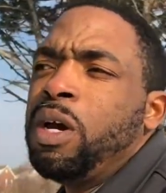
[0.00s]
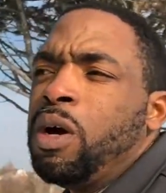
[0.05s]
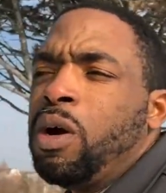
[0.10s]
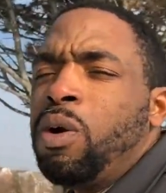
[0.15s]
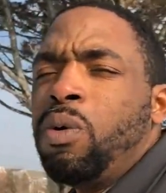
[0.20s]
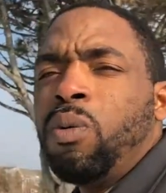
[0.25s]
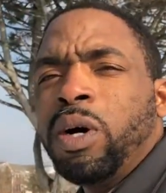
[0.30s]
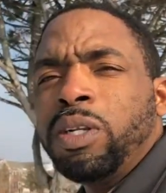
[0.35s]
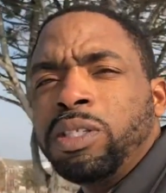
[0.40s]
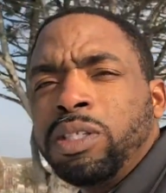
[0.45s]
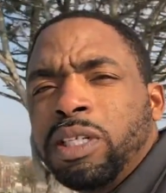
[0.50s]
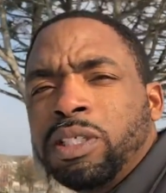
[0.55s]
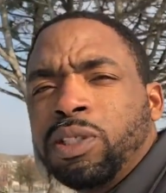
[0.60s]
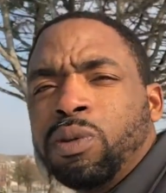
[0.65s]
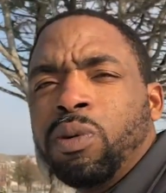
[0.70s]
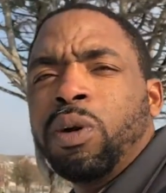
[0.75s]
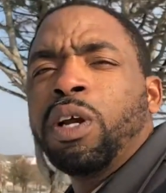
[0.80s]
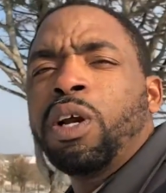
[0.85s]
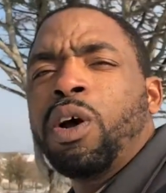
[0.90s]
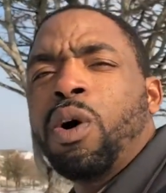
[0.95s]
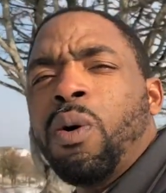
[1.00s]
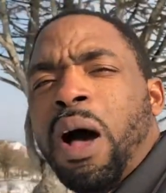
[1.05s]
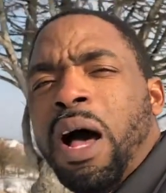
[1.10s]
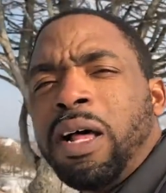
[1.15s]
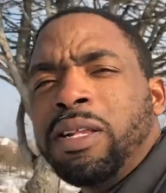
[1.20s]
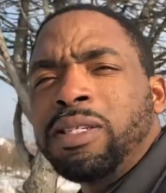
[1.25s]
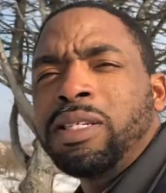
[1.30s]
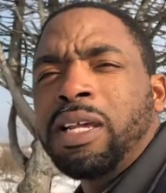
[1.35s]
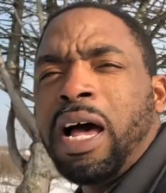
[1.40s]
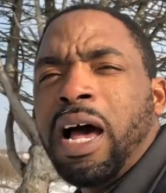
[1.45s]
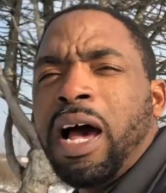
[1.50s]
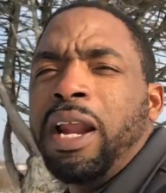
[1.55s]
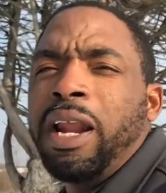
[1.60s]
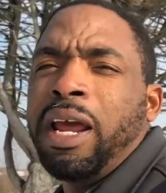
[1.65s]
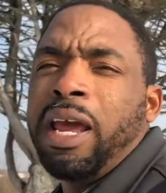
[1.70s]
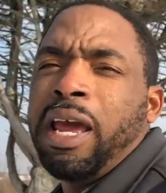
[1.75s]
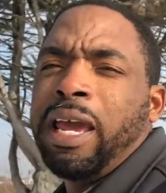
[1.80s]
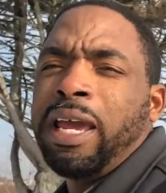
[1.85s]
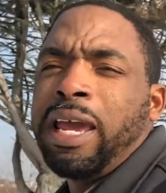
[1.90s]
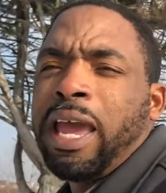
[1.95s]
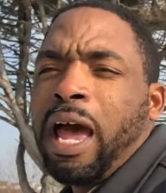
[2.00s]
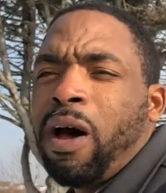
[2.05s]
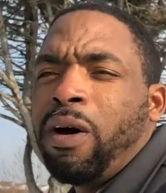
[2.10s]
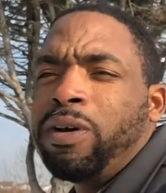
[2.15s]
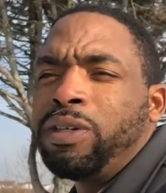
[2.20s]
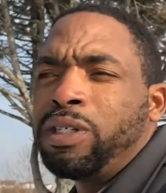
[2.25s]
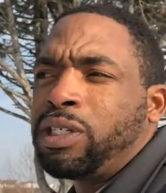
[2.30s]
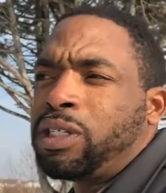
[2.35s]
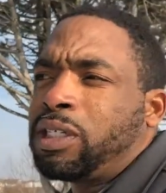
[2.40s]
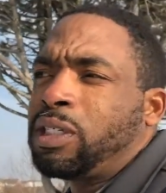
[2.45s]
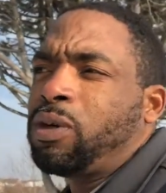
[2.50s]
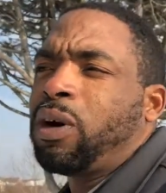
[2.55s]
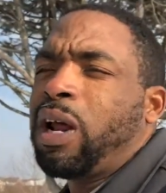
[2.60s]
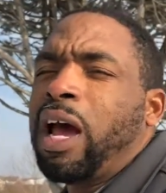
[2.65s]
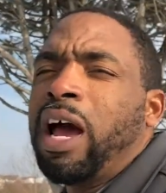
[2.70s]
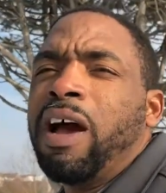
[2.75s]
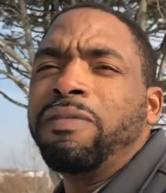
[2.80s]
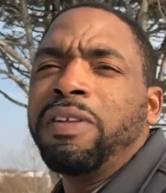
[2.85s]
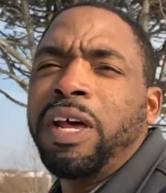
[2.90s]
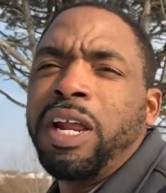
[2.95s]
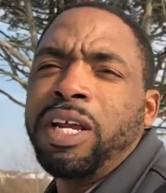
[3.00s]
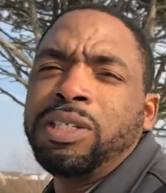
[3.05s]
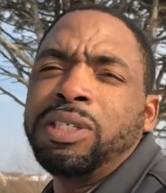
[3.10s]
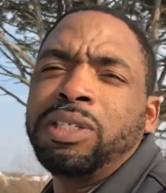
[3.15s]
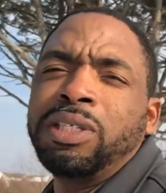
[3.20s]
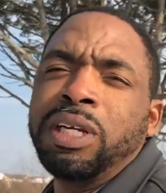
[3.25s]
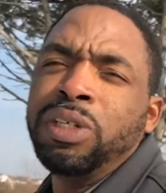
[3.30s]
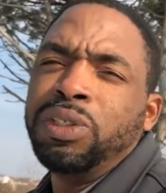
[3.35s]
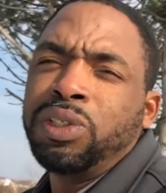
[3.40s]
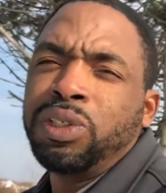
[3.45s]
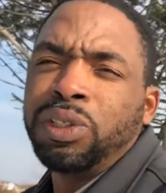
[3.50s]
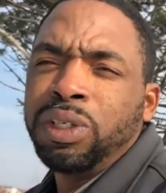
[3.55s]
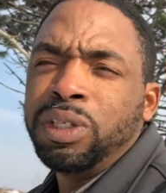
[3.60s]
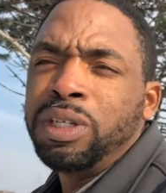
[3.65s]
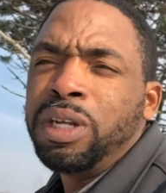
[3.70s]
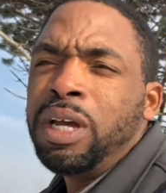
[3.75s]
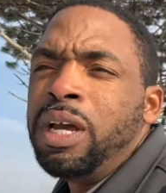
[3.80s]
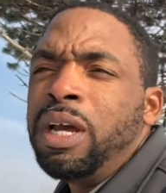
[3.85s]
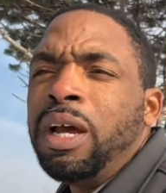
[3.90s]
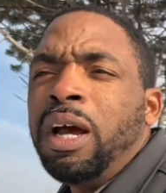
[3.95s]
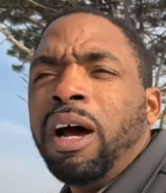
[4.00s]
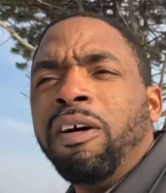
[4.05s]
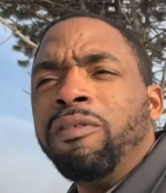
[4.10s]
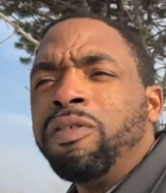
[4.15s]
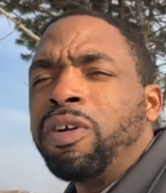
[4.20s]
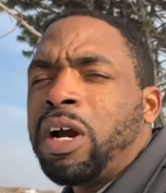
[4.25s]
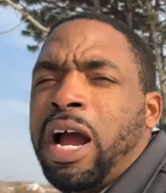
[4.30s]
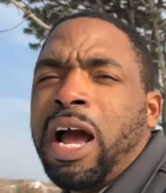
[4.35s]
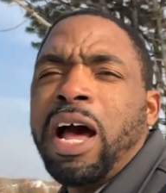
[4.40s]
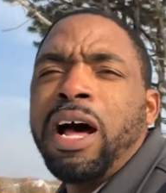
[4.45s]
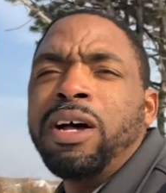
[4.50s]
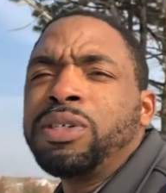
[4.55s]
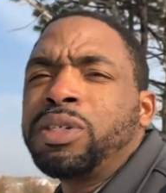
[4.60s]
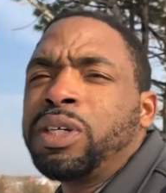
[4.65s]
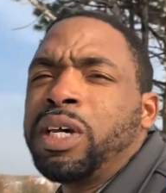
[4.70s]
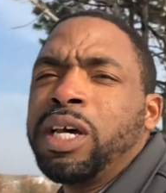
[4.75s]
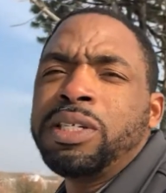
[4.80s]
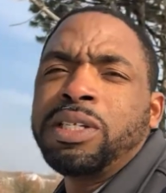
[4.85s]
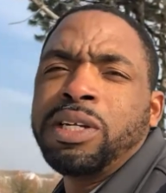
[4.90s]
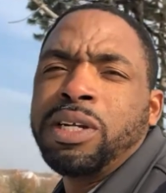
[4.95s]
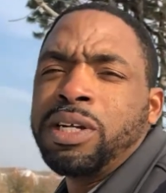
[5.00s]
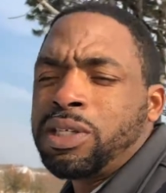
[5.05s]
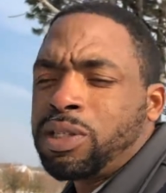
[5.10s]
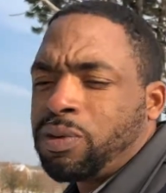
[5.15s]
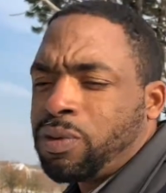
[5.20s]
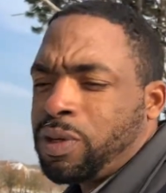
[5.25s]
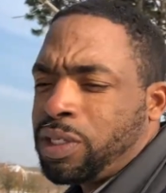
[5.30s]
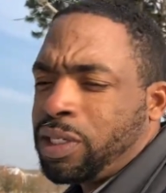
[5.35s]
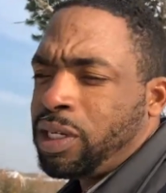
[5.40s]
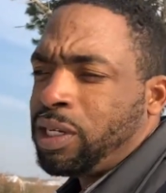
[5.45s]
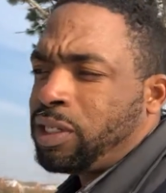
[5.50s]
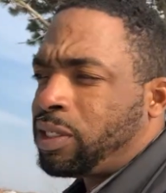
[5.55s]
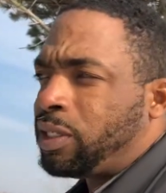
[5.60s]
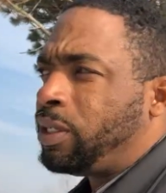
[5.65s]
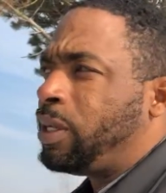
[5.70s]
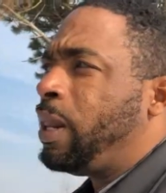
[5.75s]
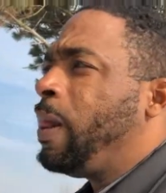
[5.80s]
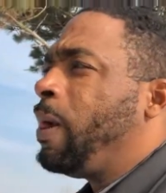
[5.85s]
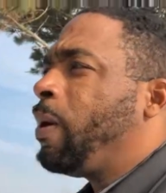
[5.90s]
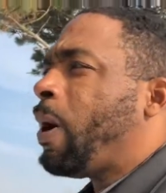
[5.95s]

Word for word: who wants to sort of go outside and hang out and just sort of have that extension of their house. Yes, it is three season.